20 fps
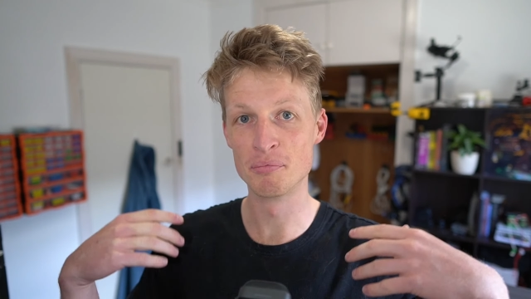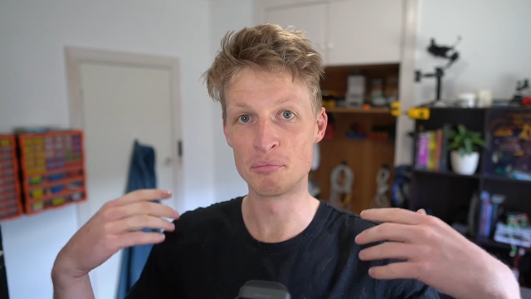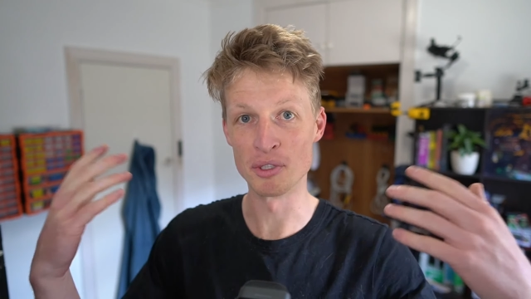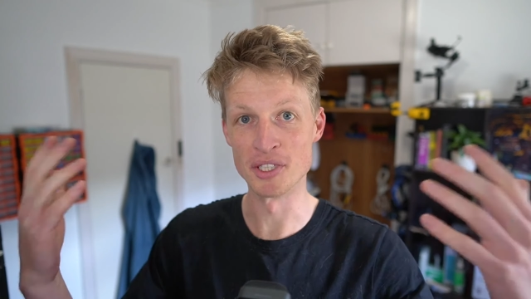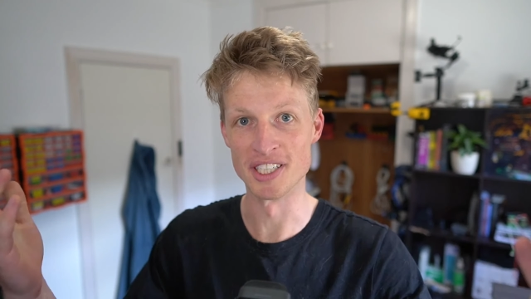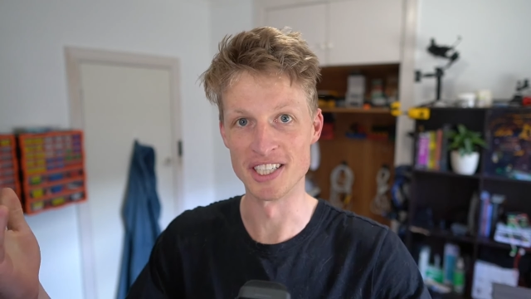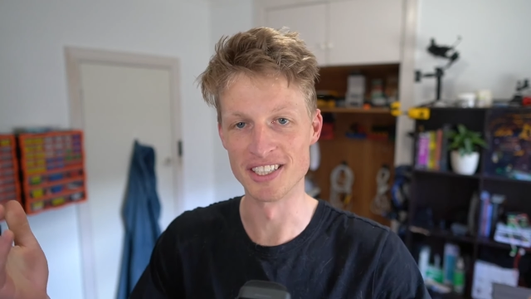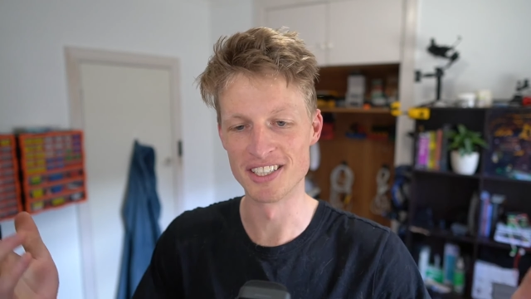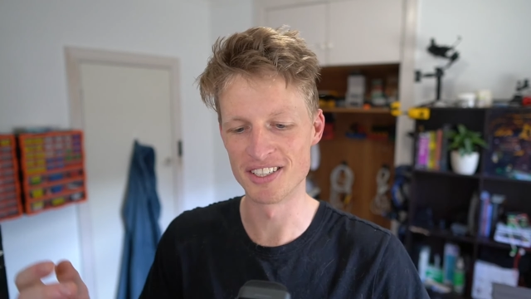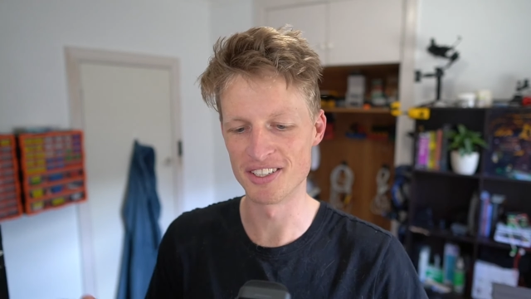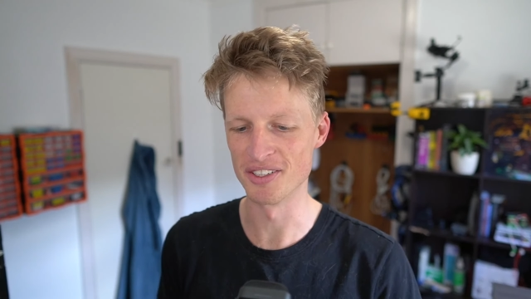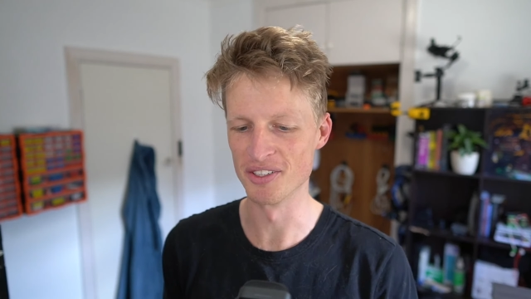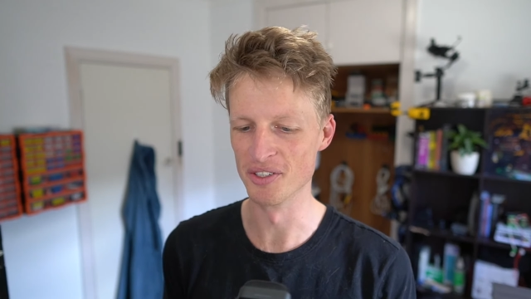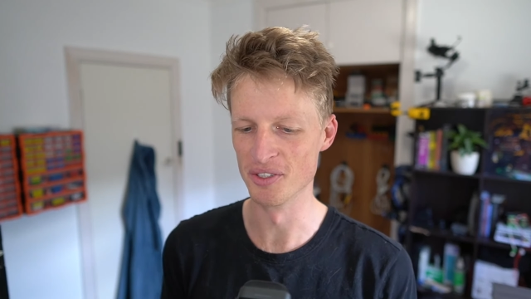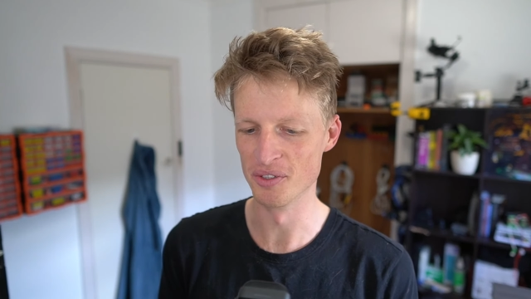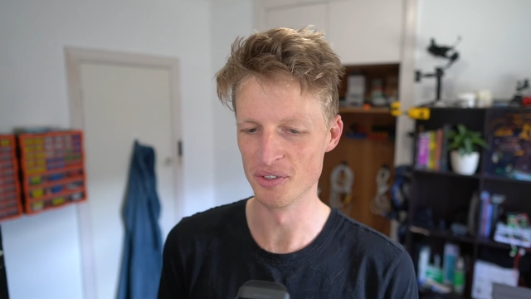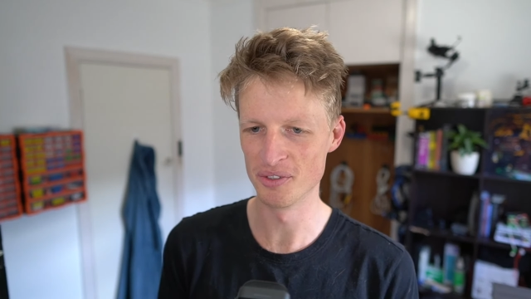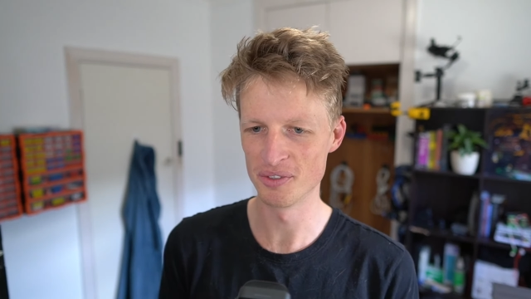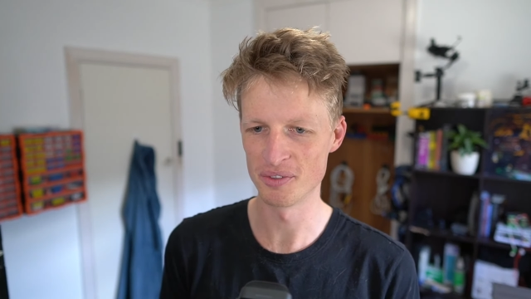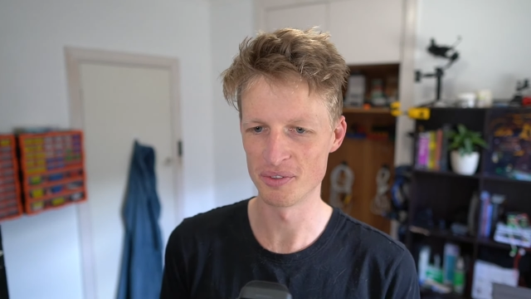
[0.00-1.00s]
present to
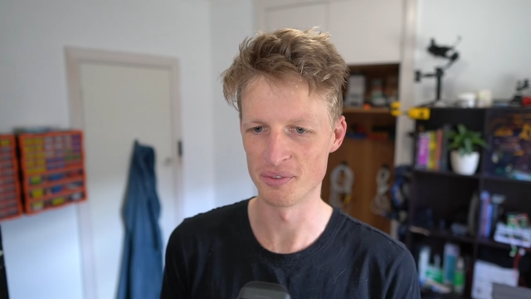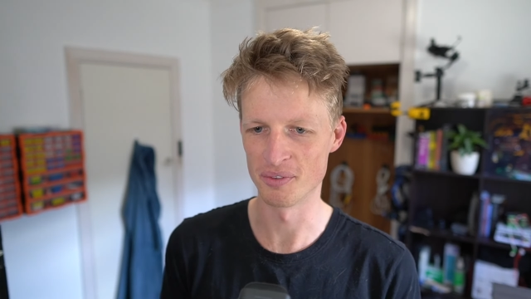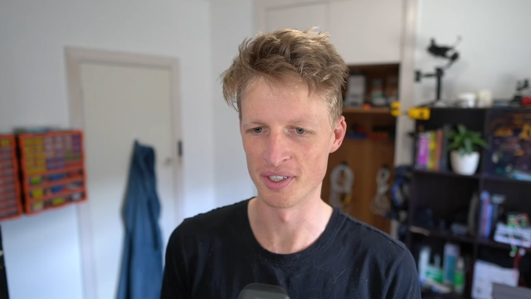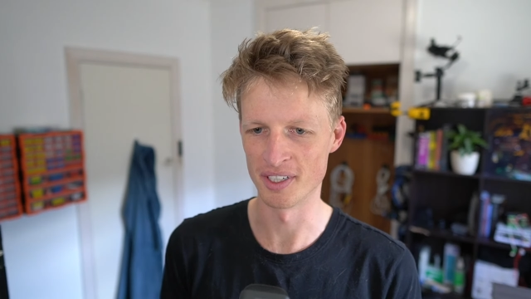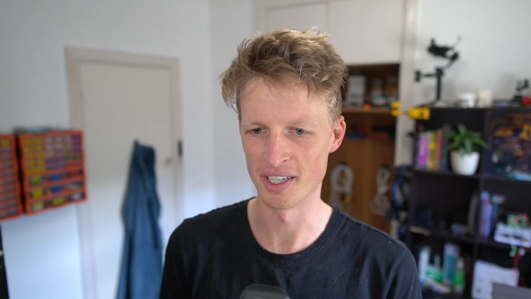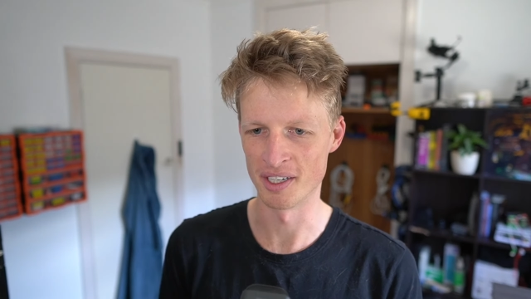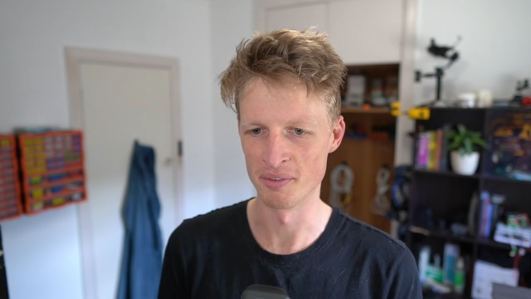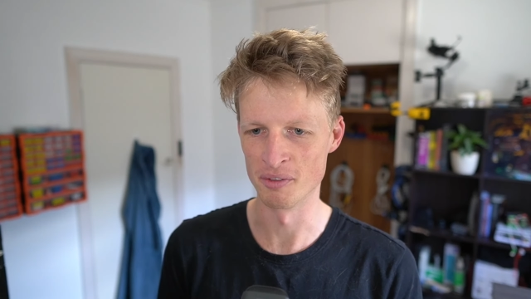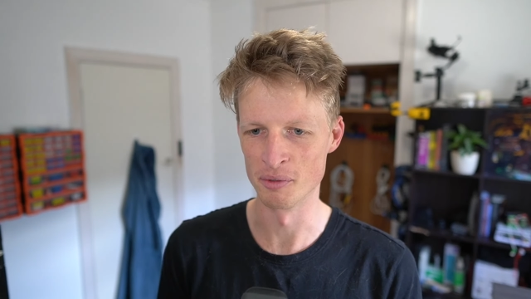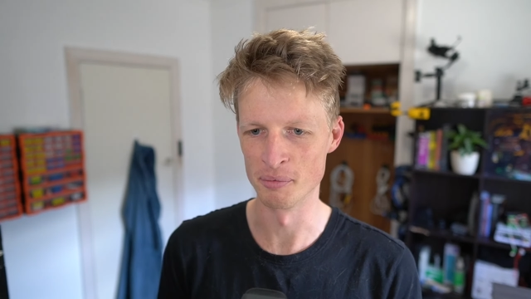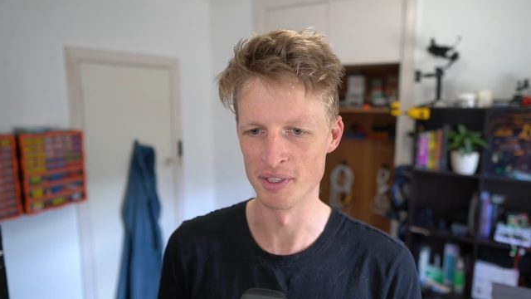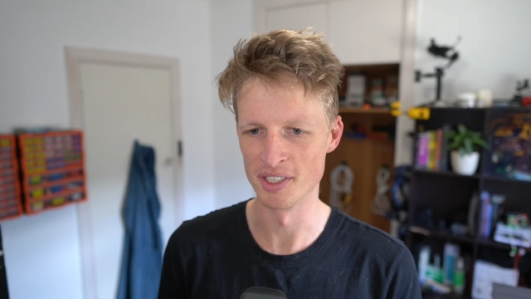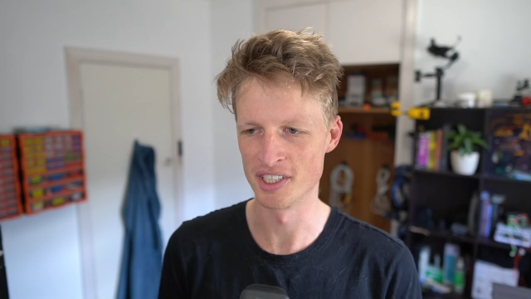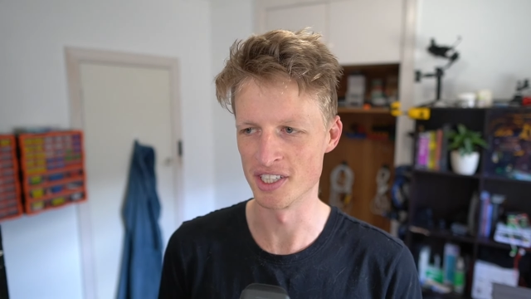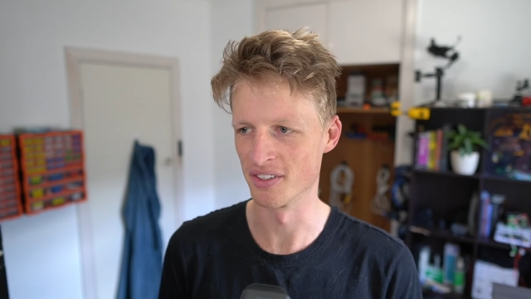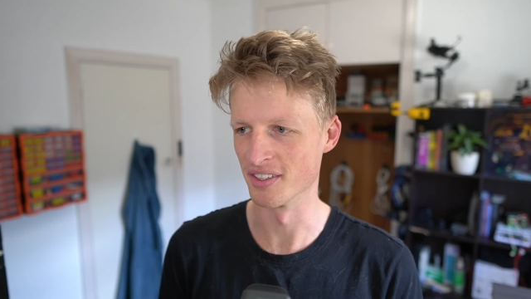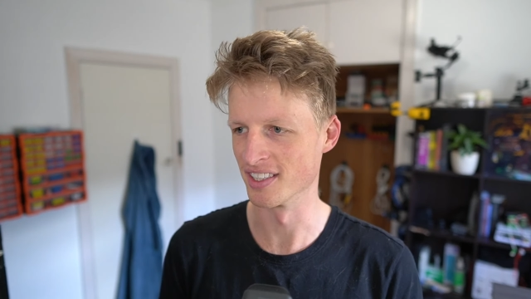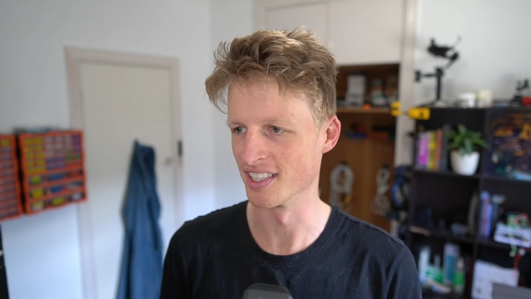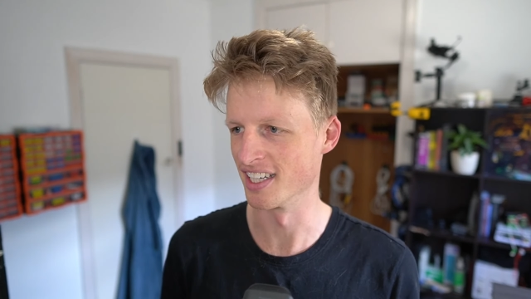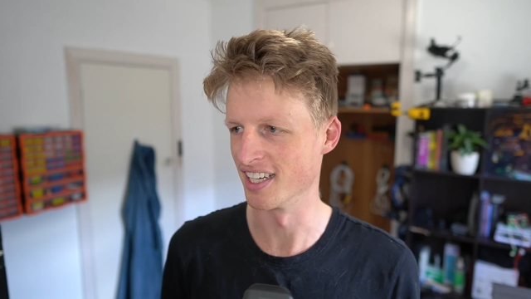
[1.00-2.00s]
you what I will be
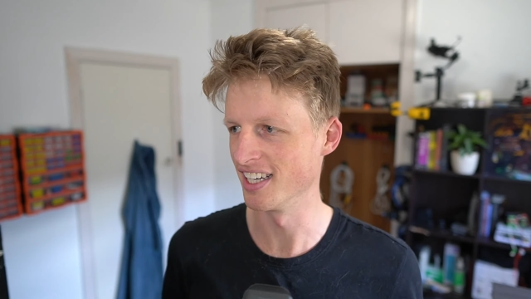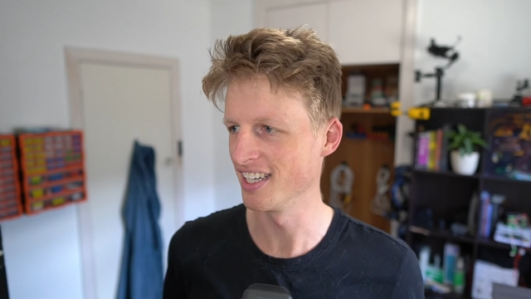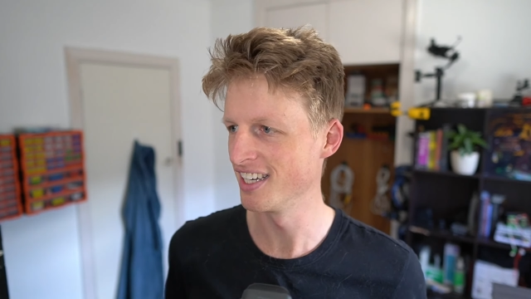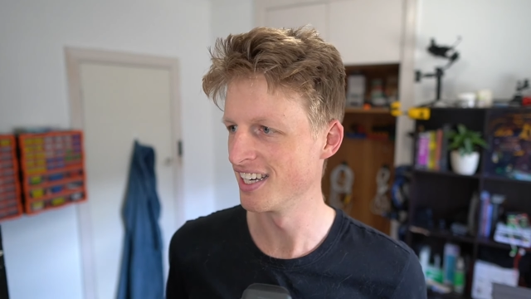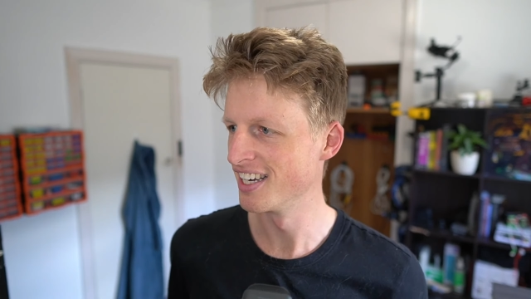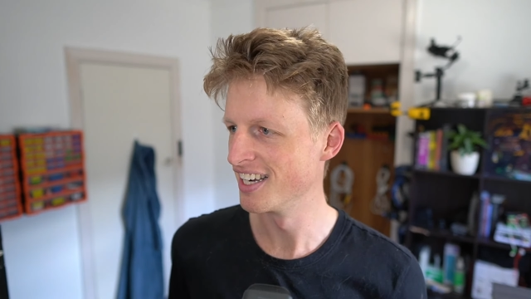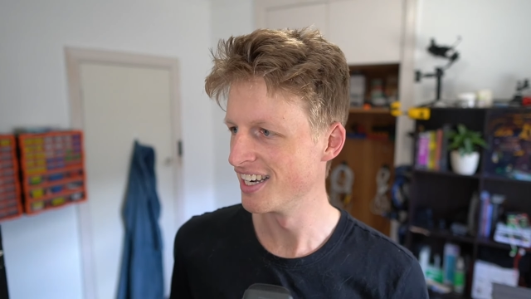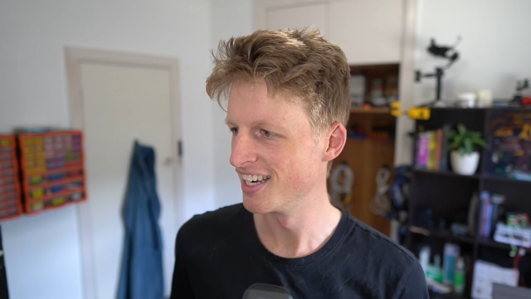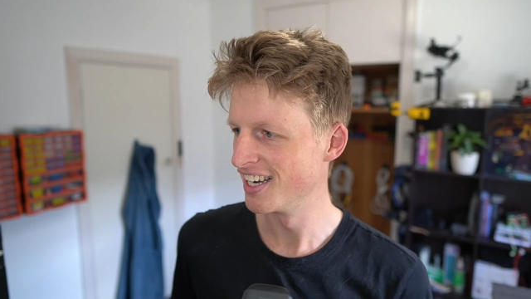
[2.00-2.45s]
showing today.